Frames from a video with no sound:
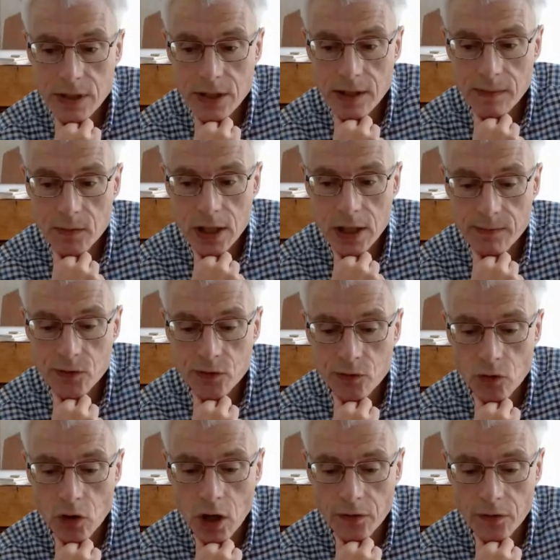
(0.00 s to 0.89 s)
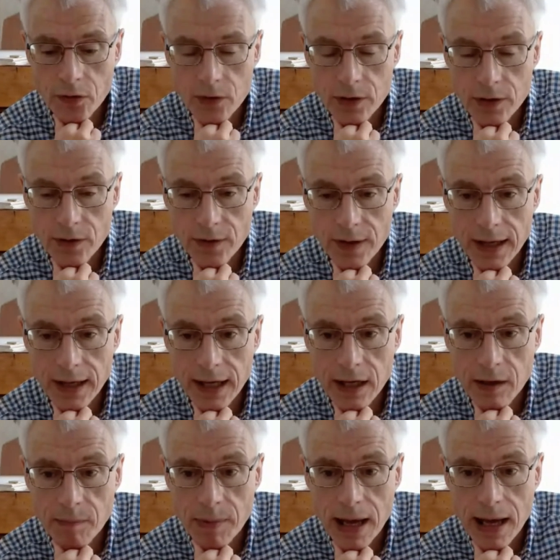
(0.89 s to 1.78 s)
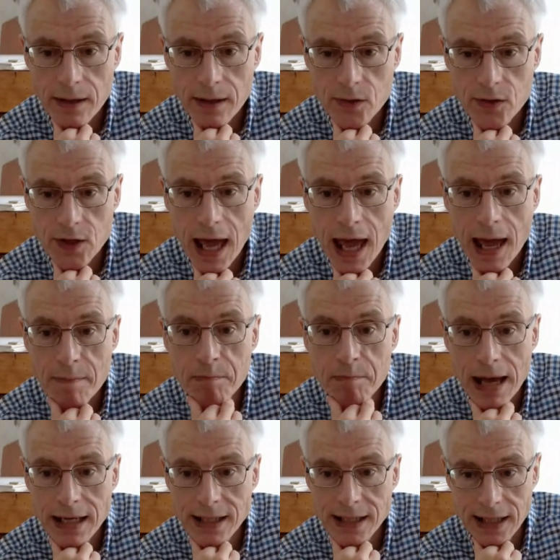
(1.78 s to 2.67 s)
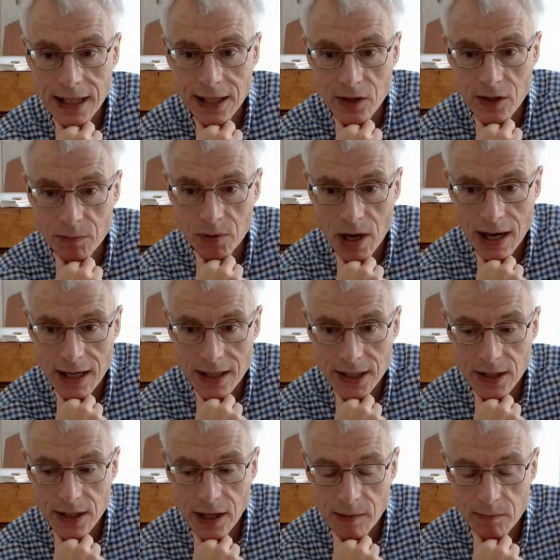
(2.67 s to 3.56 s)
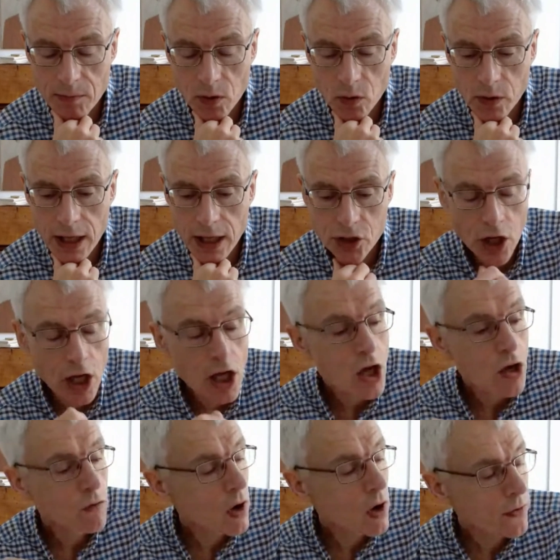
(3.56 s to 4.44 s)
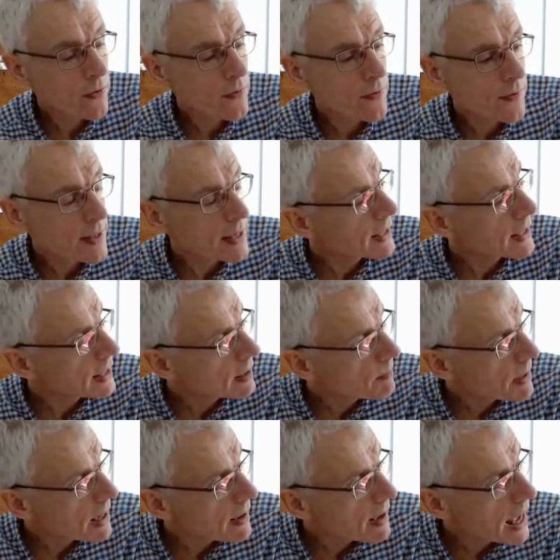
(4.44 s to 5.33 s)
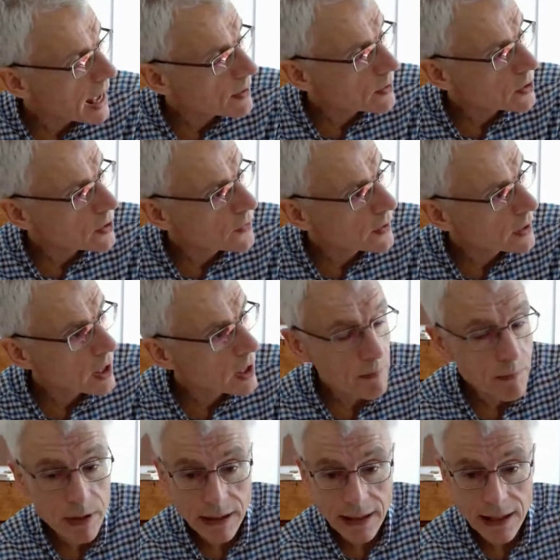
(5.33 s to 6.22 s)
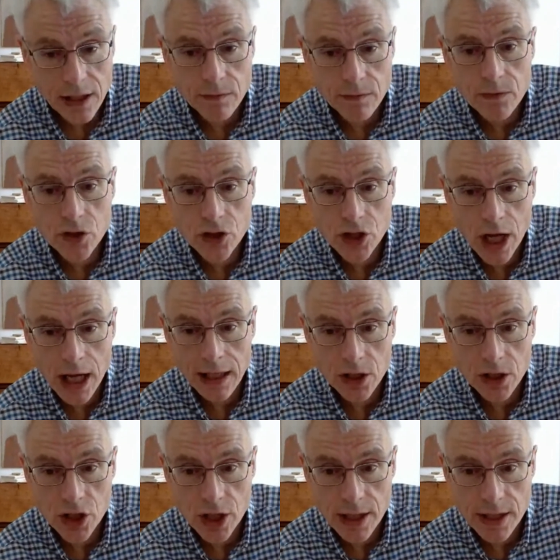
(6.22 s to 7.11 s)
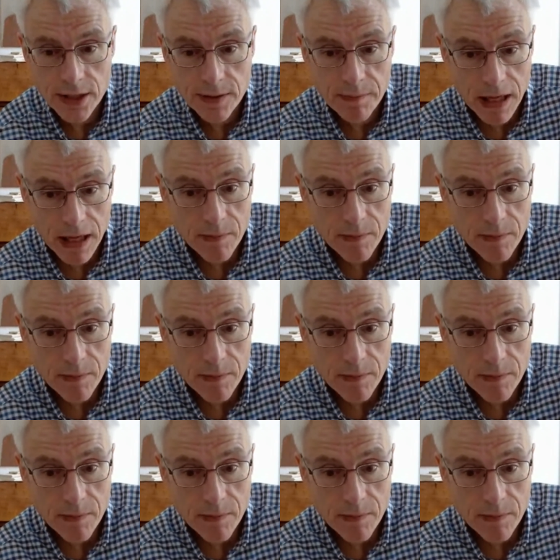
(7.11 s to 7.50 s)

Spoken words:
sometimes, rather than thinking about embedding the brand in the employee culture, rather than thinking about how can the company change its